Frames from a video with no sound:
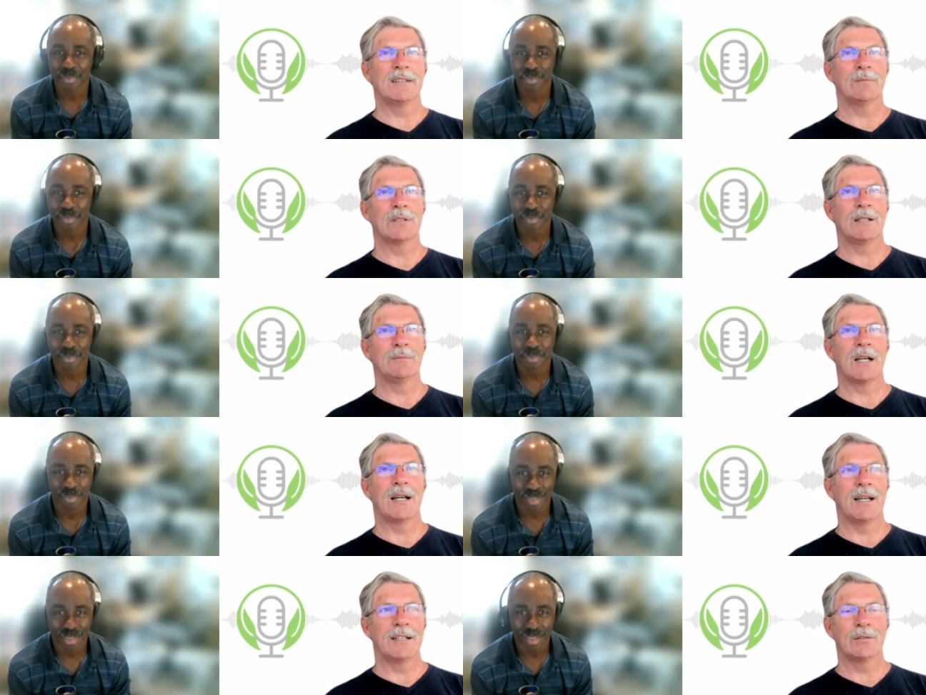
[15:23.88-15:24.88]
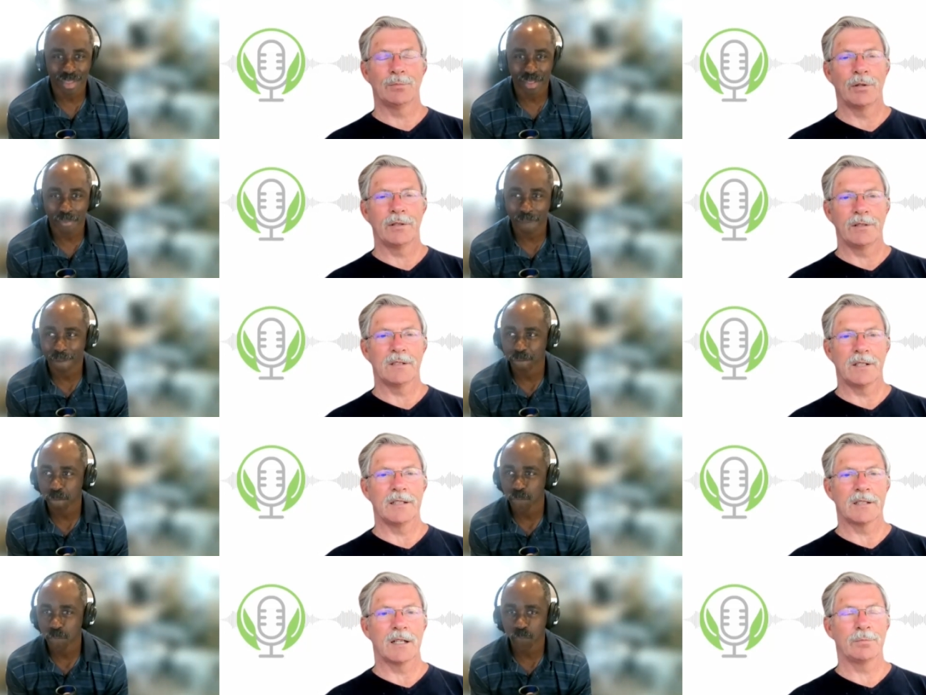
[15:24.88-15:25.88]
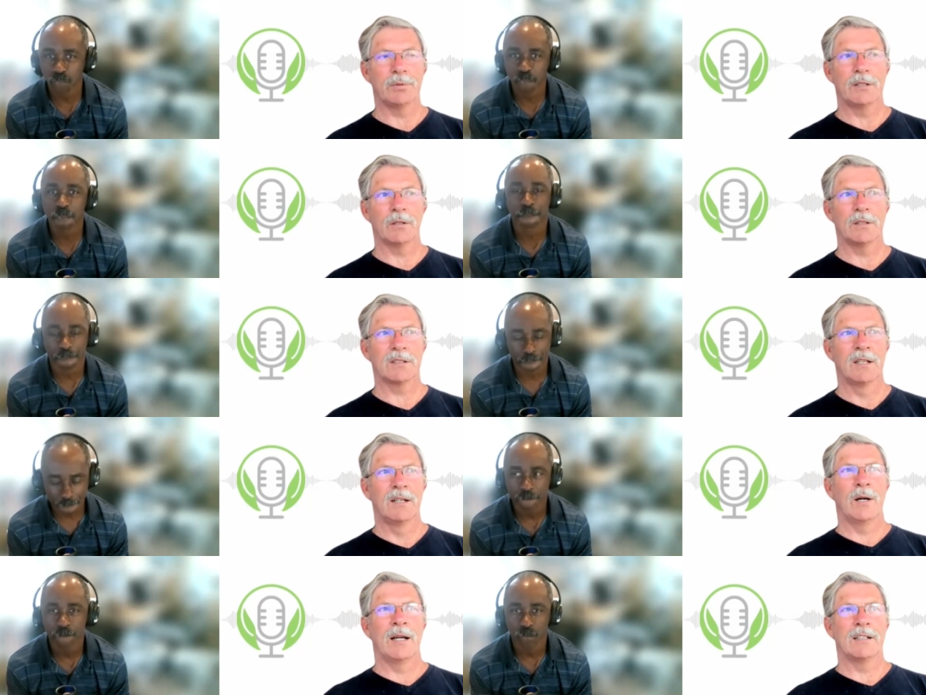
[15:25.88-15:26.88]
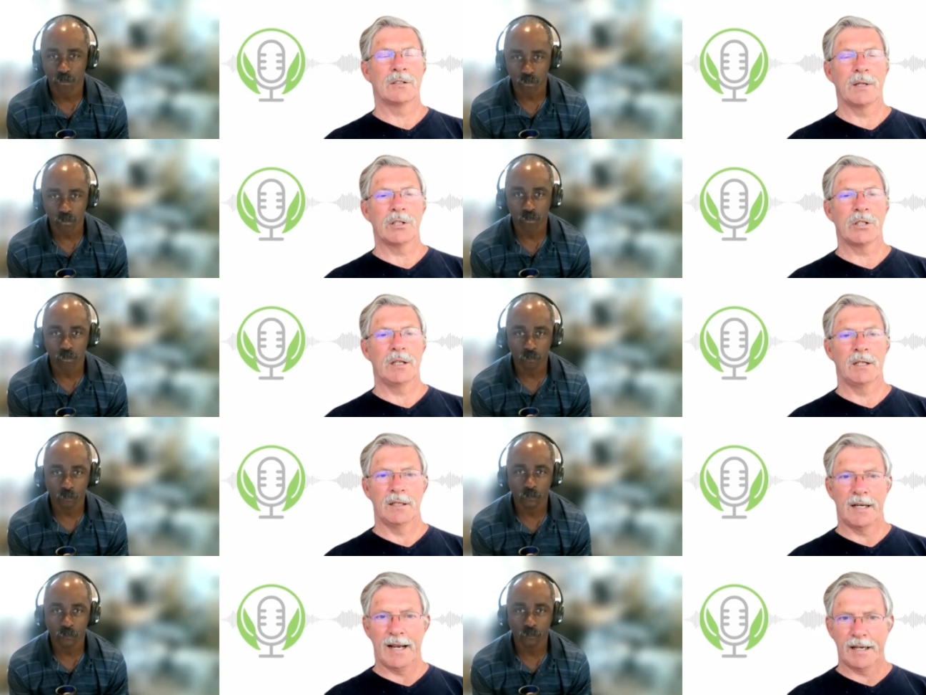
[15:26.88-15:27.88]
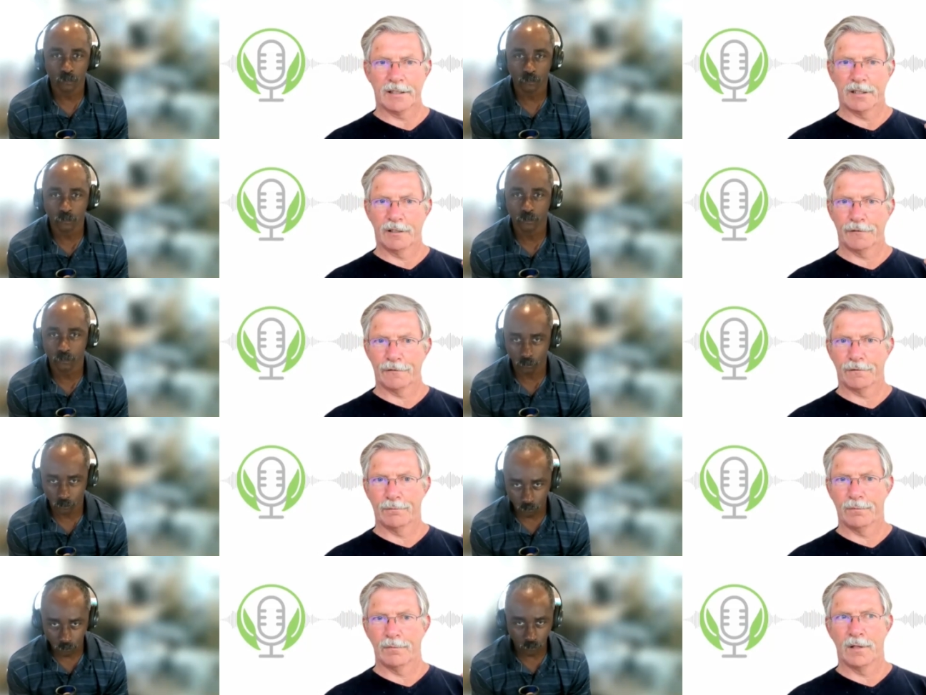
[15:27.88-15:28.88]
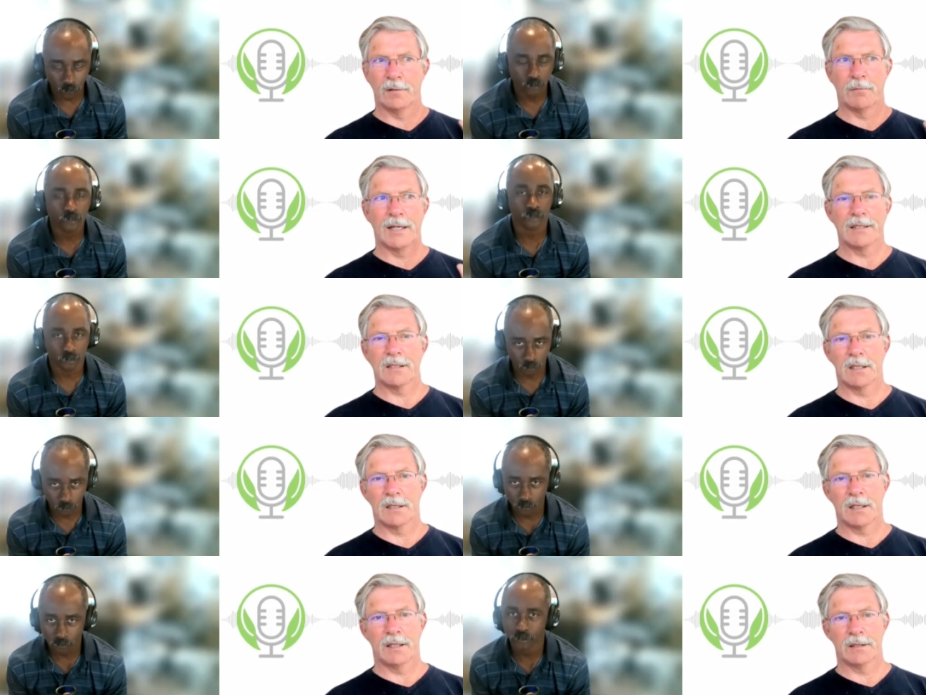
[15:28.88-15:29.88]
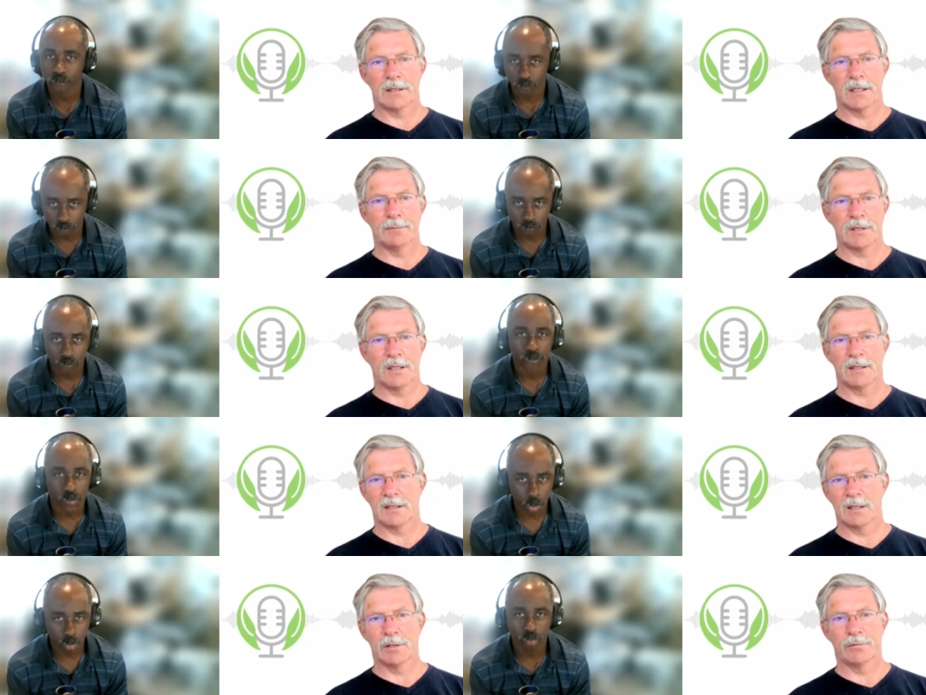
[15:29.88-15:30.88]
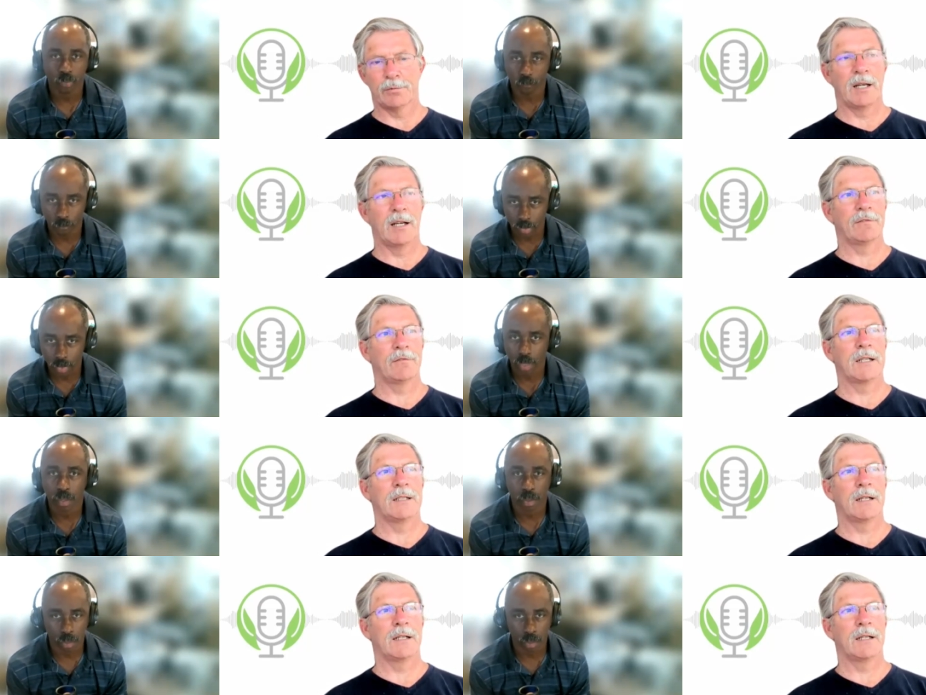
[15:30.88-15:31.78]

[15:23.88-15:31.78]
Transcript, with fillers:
Speaker 1: sometimes I like to point these things out because, especially in negative the mindset kind of times, like some of we have right